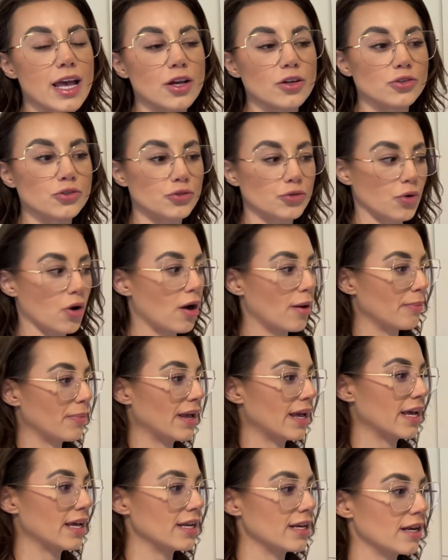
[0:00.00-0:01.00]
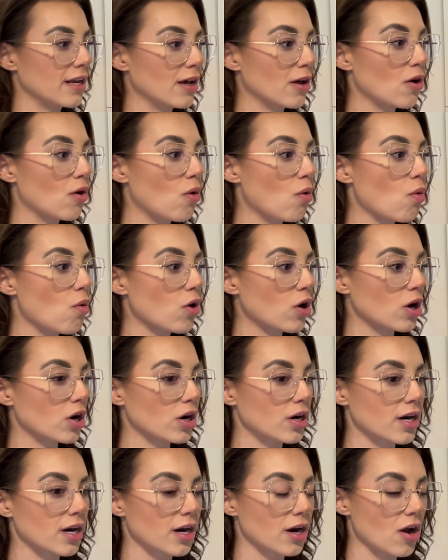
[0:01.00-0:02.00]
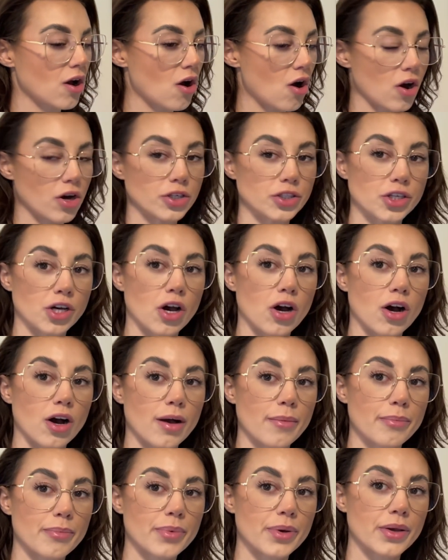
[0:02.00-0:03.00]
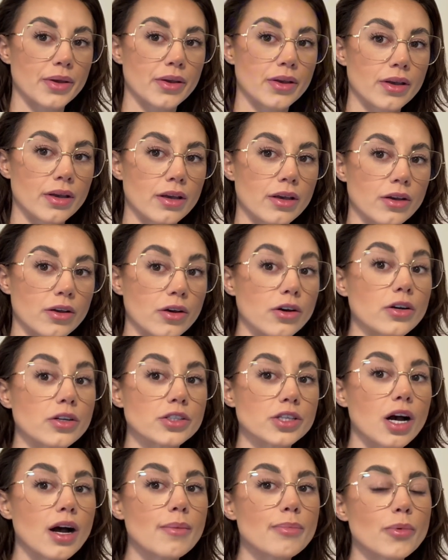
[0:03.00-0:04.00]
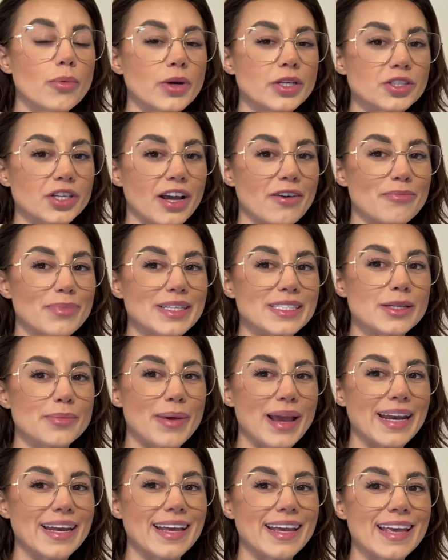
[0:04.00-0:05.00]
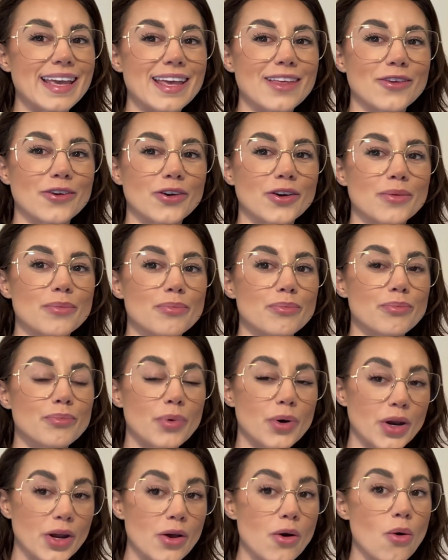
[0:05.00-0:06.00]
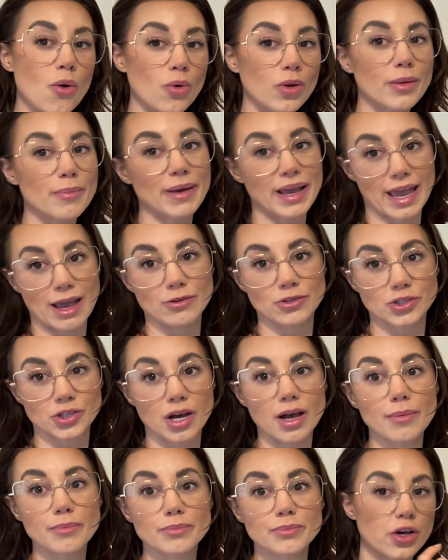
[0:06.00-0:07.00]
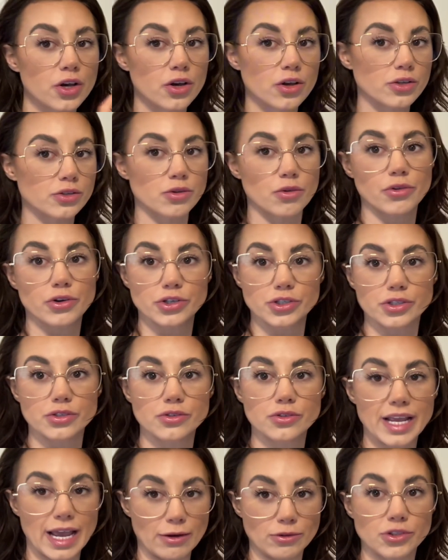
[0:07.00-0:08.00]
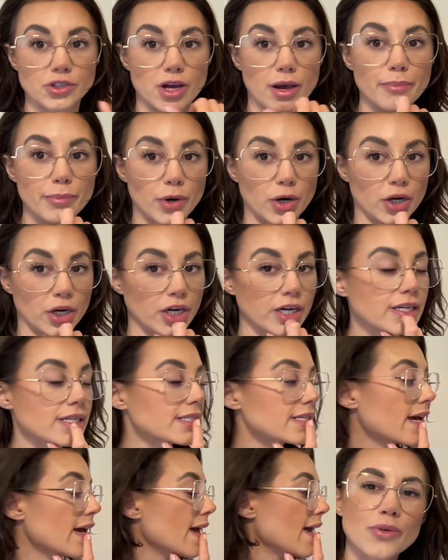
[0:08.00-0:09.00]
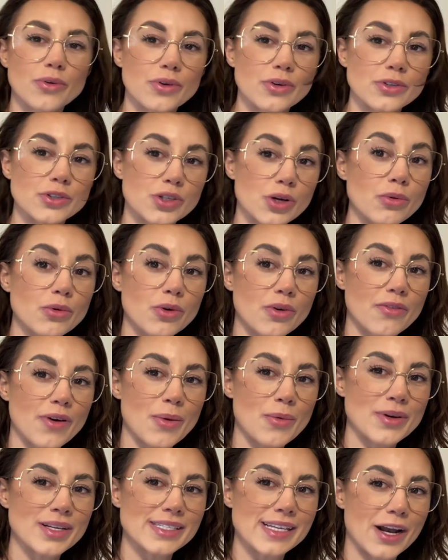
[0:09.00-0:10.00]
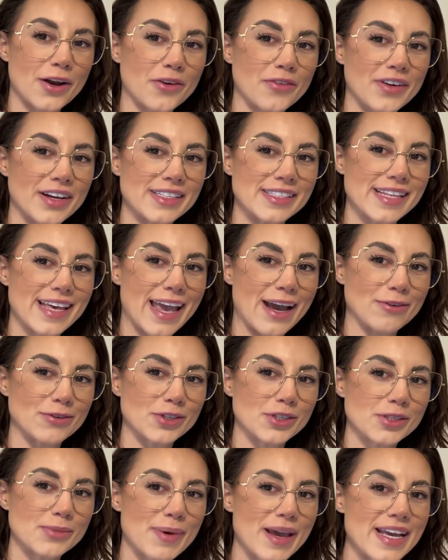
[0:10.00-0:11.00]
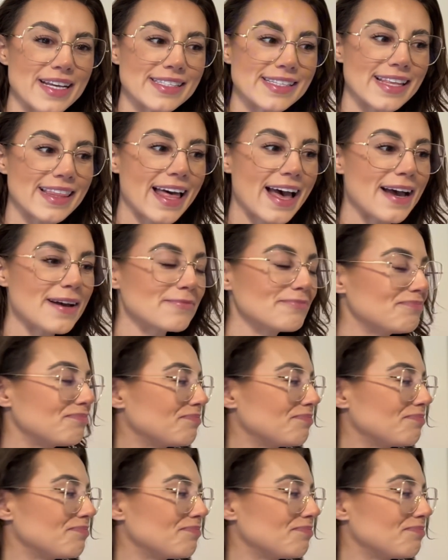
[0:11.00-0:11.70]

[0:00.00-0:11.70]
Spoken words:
drop-in or on top cooktop, which I've been debating either putting a hole in my countertop, so there's countertop burners. Don't know if I want to sacrifice the counter space in that.